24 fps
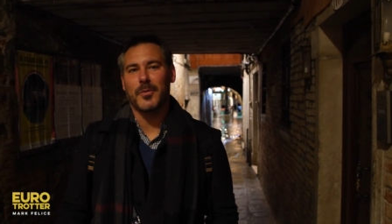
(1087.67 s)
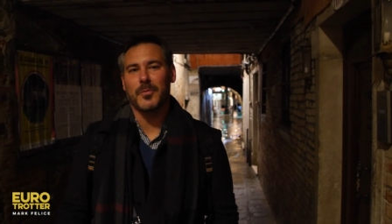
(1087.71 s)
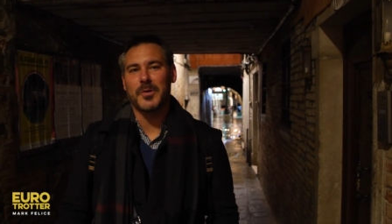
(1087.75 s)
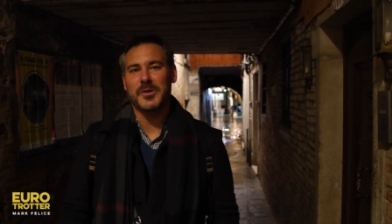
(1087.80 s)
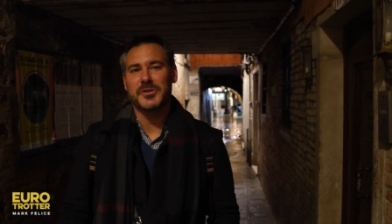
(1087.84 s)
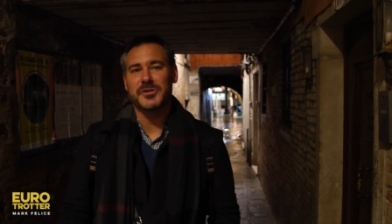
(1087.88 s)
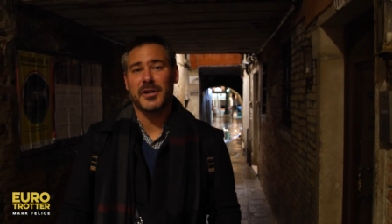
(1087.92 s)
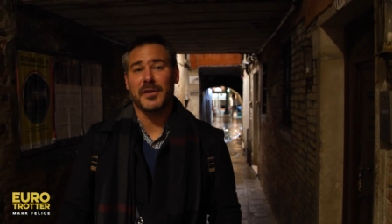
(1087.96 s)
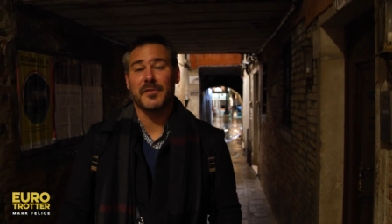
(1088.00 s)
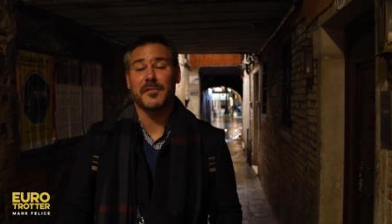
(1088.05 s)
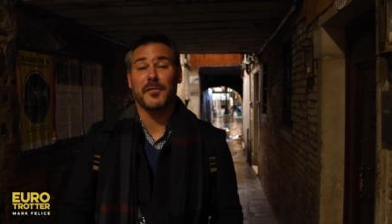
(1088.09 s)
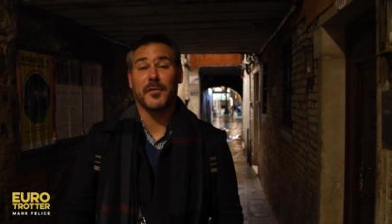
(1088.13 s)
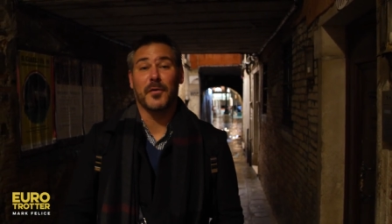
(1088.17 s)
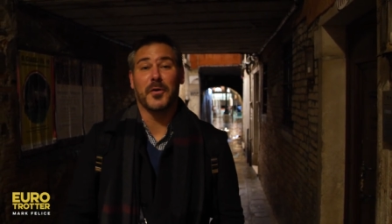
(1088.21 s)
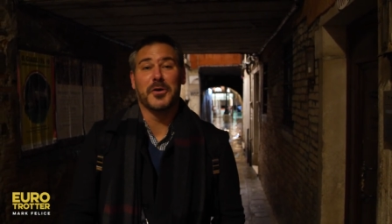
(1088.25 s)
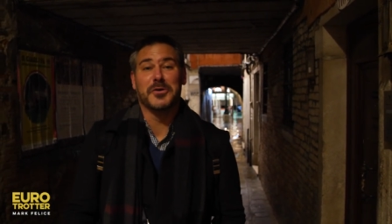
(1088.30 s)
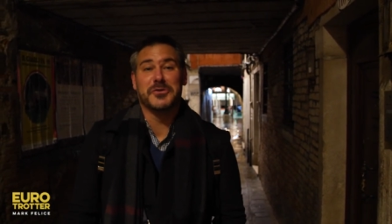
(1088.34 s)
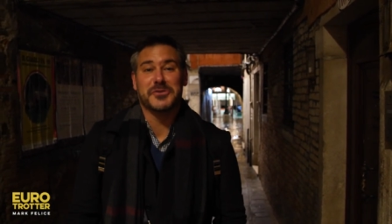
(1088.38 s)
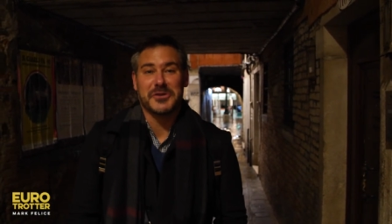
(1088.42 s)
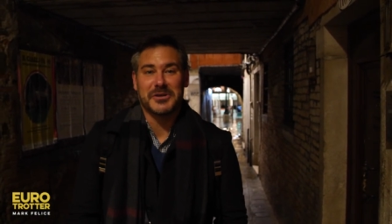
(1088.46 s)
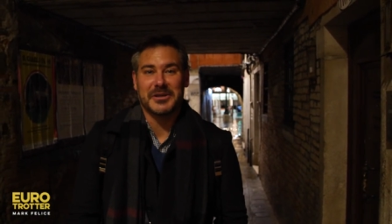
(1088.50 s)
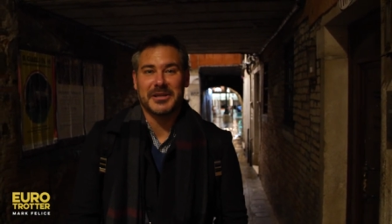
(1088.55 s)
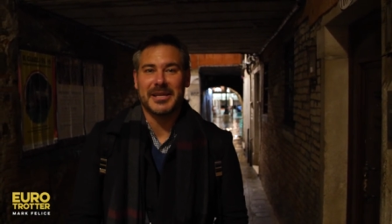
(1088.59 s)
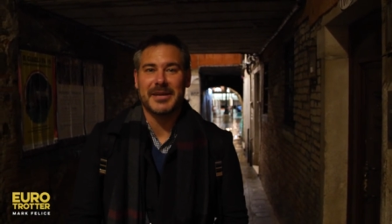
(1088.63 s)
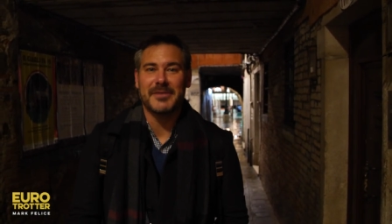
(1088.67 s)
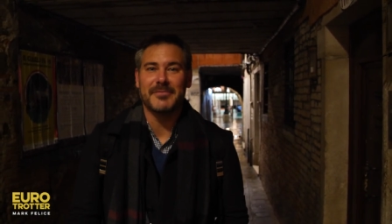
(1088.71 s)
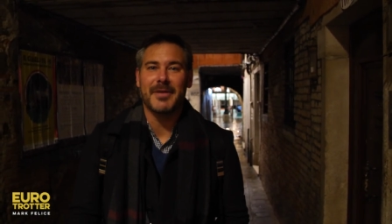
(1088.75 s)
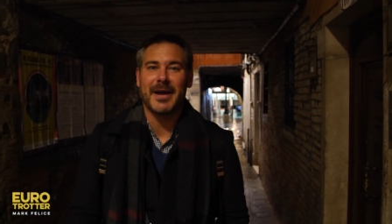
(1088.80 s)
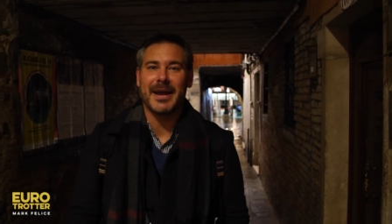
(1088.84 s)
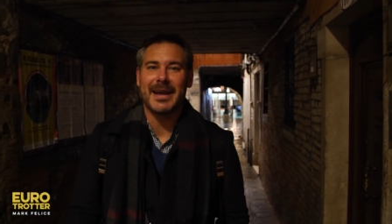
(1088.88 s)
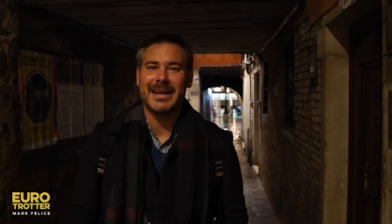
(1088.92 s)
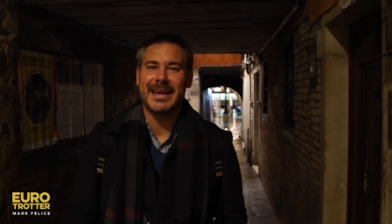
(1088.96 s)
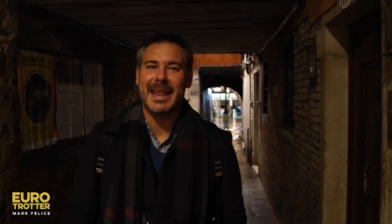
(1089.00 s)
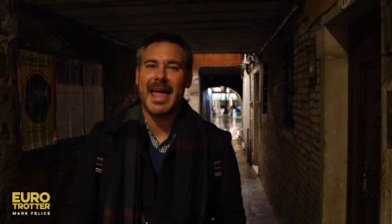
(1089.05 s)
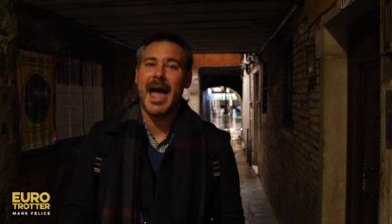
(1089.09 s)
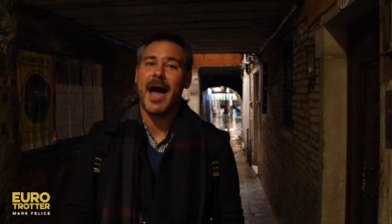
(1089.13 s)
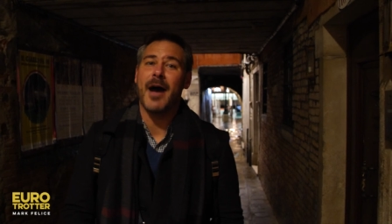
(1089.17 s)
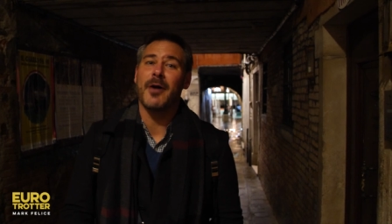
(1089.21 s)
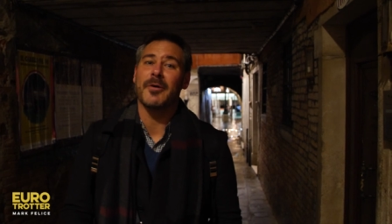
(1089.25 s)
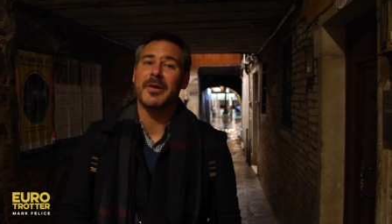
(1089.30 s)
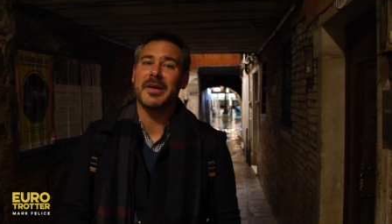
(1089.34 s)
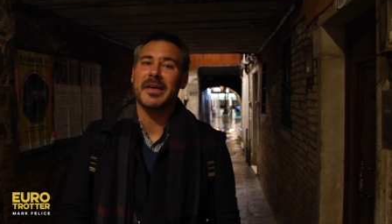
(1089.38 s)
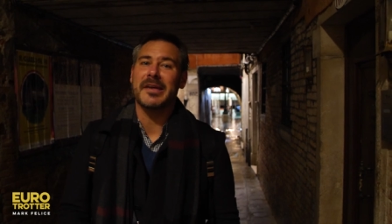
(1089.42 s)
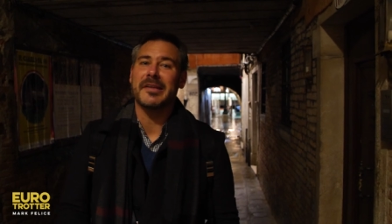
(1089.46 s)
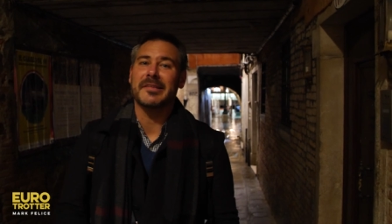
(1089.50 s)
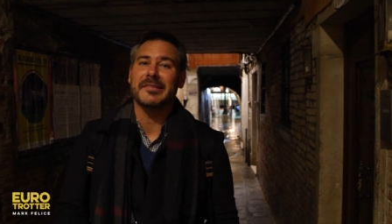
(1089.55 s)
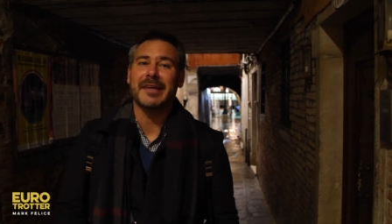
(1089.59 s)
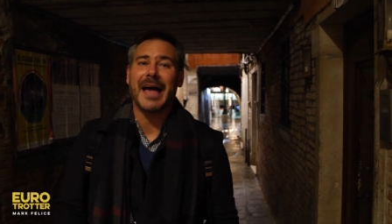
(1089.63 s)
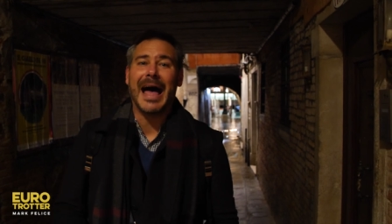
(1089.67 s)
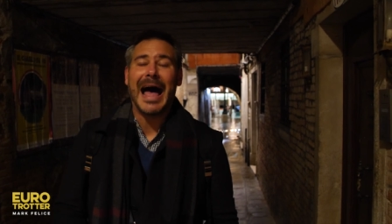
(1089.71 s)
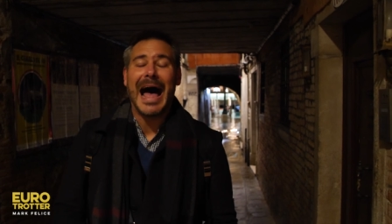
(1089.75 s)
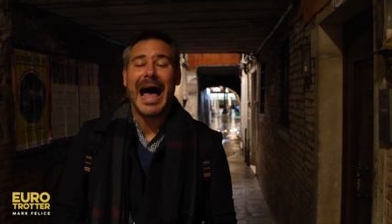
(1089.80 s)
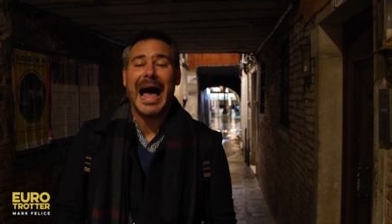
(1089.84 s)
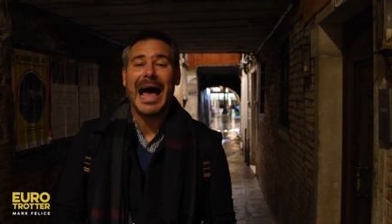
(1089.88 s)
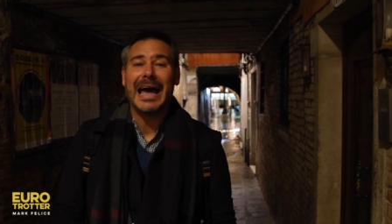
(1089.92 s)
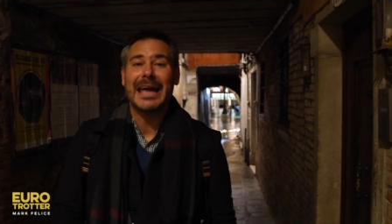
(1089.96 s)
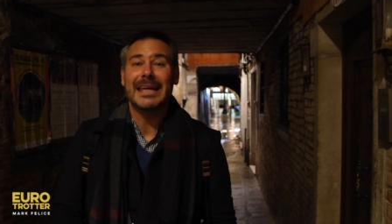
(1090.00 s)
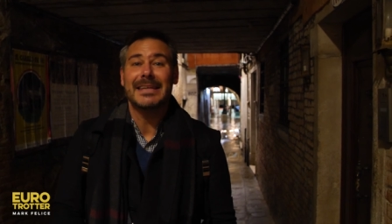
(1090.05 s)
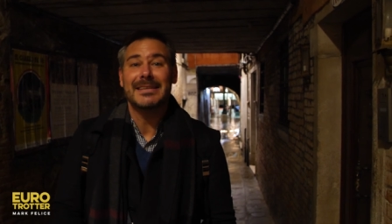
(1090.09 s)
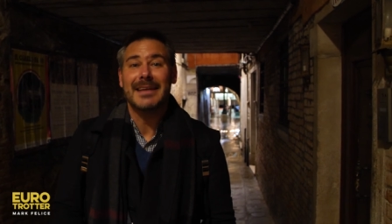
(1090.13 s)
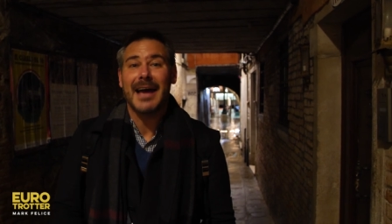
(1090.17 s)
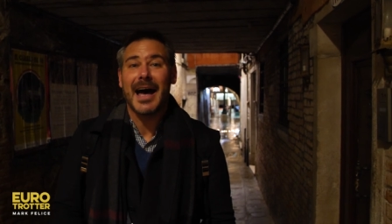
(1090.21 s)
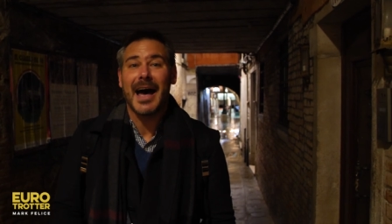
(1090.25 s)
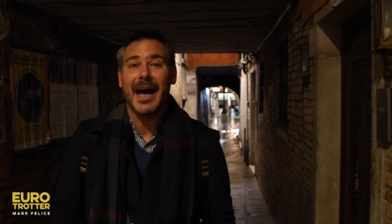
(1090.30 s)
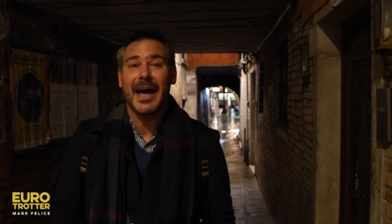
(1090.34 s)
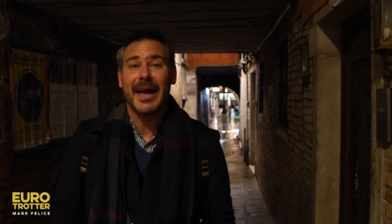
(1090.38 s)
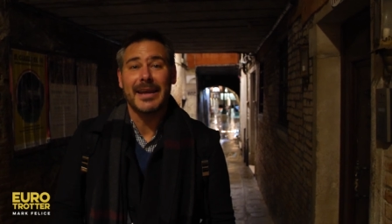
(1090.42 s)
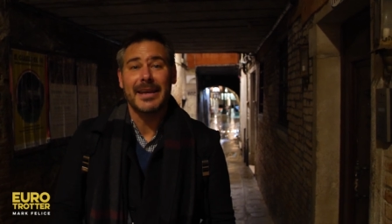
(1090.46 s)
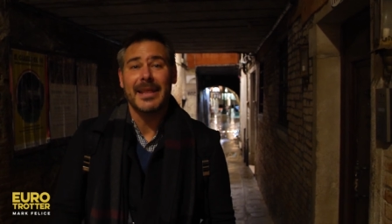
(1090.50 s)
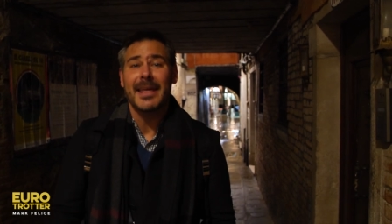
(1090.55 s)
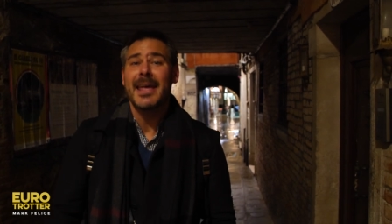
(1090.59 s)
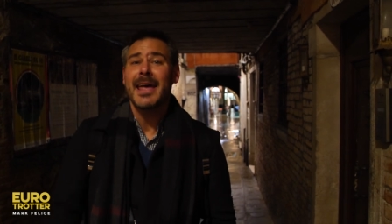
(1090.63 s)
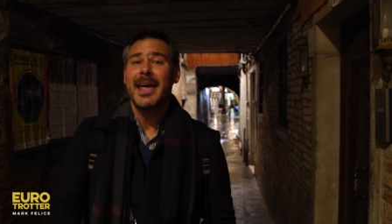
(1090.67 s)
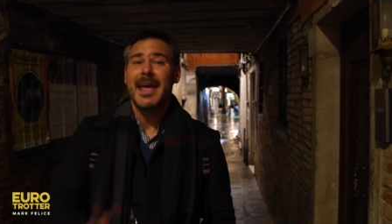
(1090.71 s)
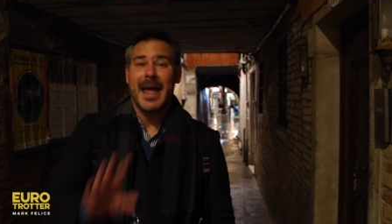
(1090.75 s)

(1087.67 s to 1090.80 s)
which unfortunately right now is high tide.